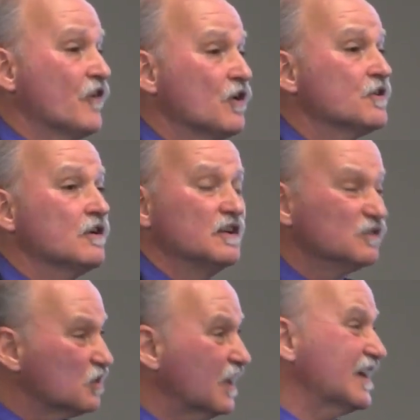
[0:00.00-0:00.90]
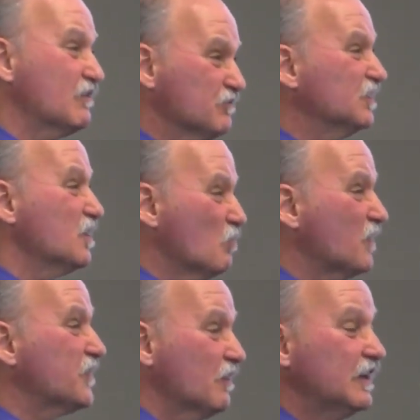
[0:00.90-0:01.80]
further and looking at really
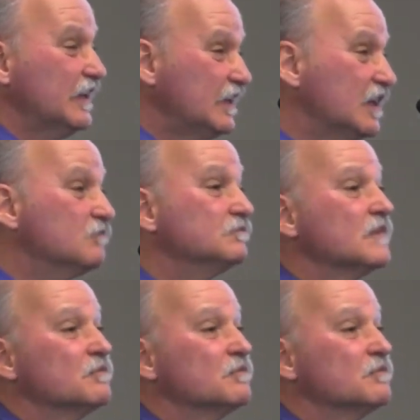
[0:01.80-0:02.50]
what they're eating.